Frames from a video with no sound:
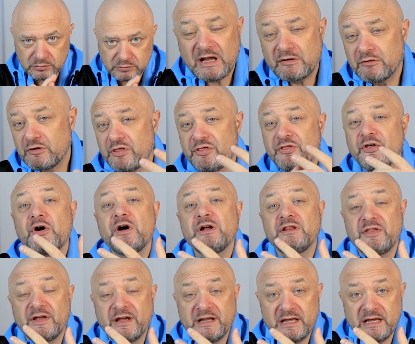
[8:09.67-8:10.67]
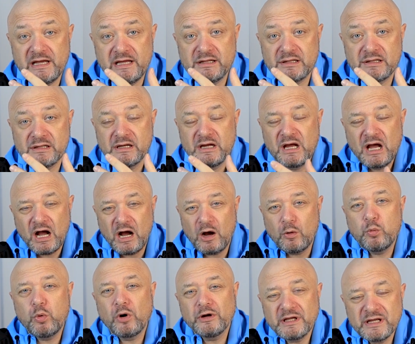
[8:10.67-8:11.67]
Now the third thing is, I
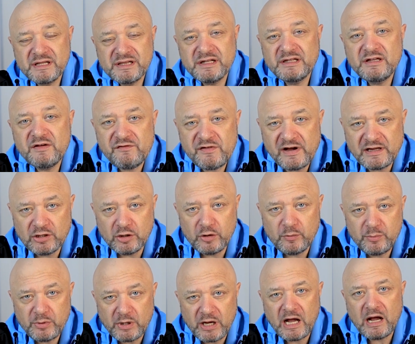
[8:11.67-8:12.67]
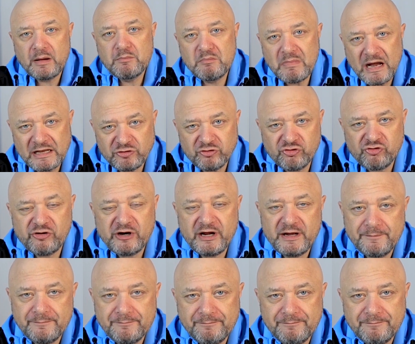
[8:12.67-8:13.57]
want you to develop a mantra.